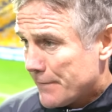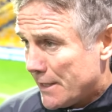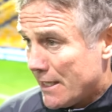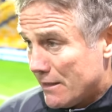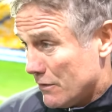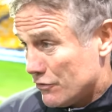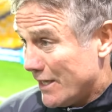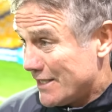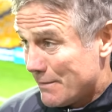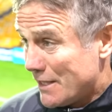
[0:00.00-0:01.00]
yeah, you know,
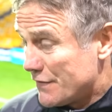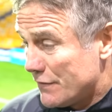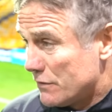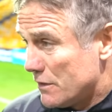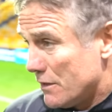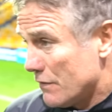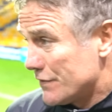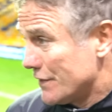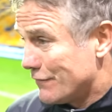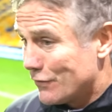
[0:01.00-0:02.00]
credit to Mansfield,
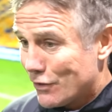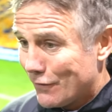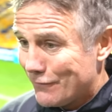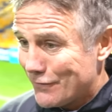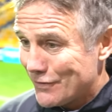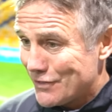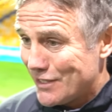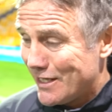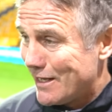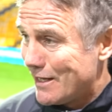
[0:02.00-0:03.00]
obviously full of confidence
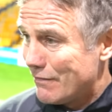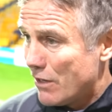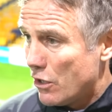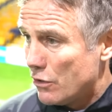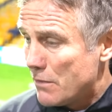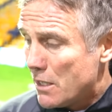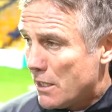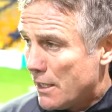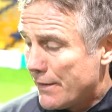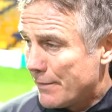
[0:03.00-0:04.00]
here at home,
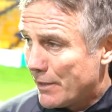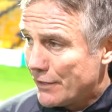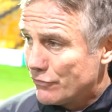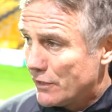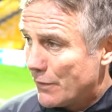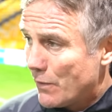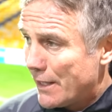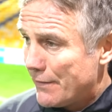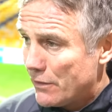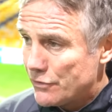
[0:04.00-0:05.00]
and they played really well
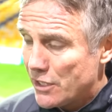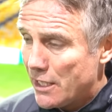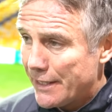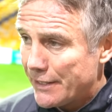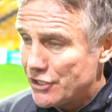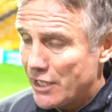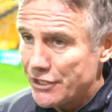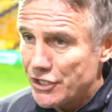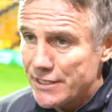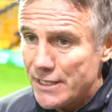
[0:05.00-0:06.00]
in those early
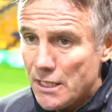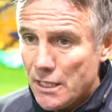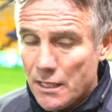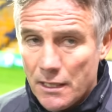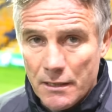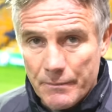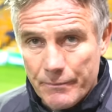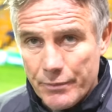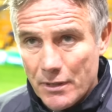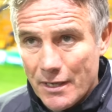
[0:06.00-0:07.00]
exchanges.
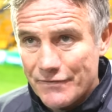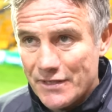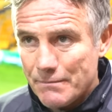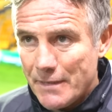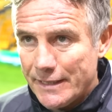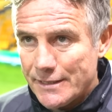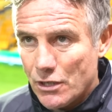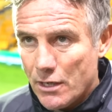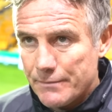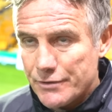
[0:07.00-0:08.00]
But like I've said many
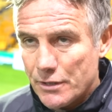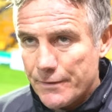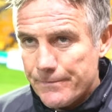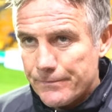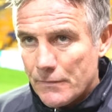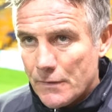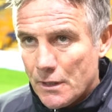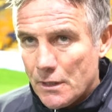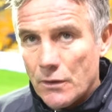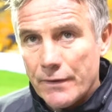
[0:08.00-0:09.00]
times, that
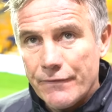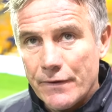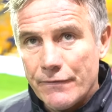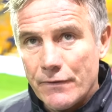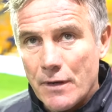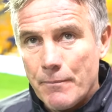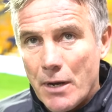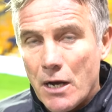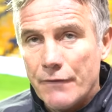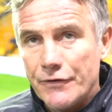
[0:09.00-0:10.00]
you know, if a
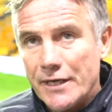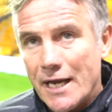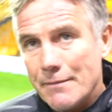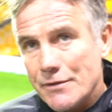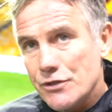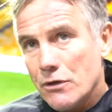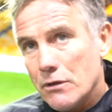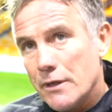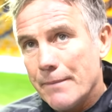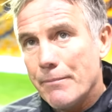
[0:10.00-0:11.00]
part of your game is not
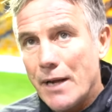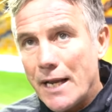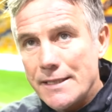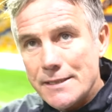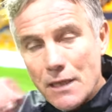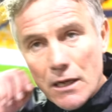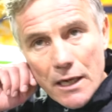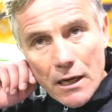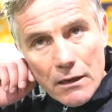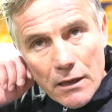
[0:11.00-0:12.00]
in place, like
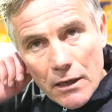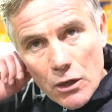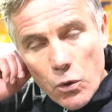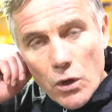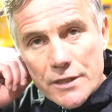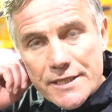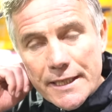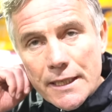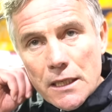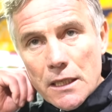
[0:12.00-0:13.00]
our quality,
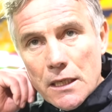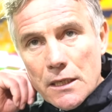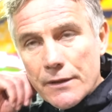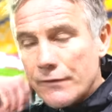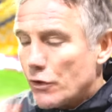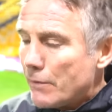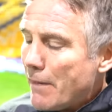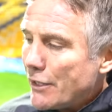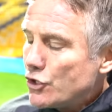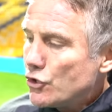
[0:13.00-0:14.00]
then you've got to
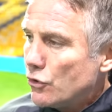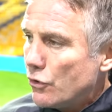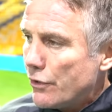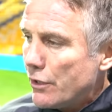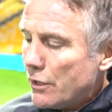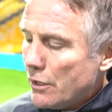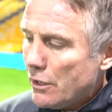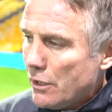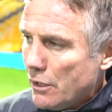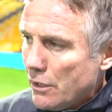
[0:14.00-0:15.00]
make sure
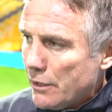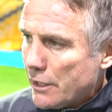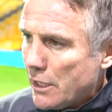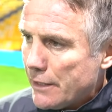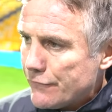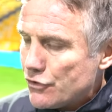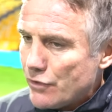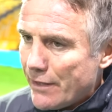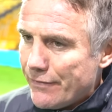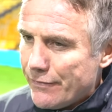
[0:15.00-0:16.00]
that the kind of
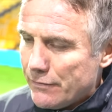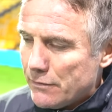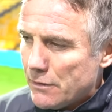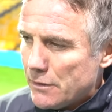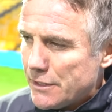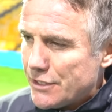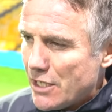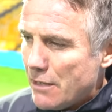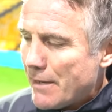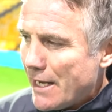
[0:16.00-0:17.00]
strength and
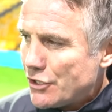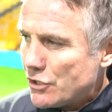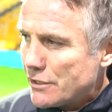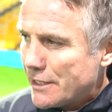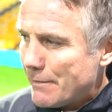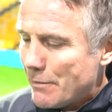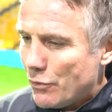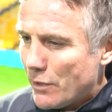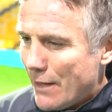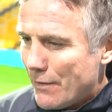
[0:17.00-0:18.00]
determination to keep the
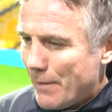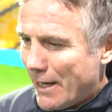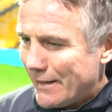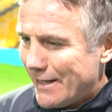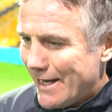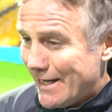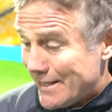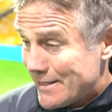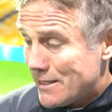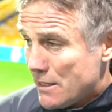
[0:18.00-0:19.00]
ball out the back of the net
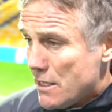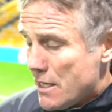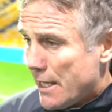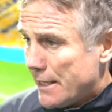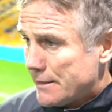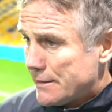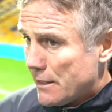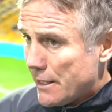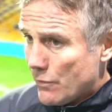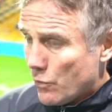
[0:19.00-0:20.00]
is, and
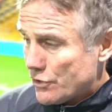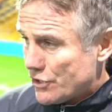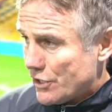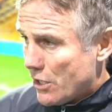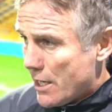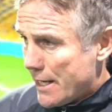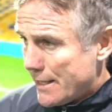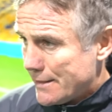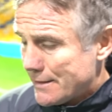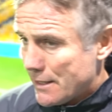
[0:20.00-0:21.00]
it was tonight,
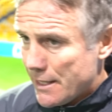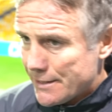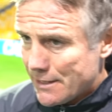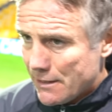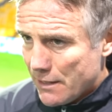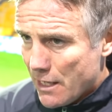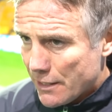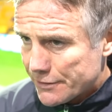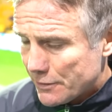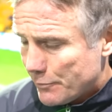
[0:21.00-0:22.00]
and it's a
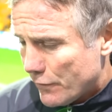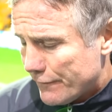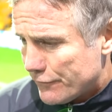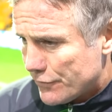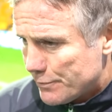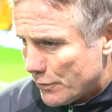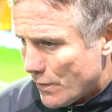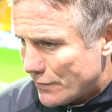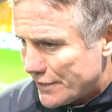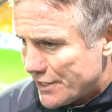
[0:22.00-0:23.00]
hard-earned point for us, but
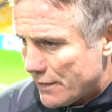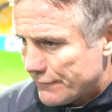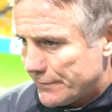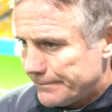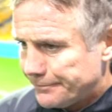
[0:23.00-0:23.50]
well-deserved.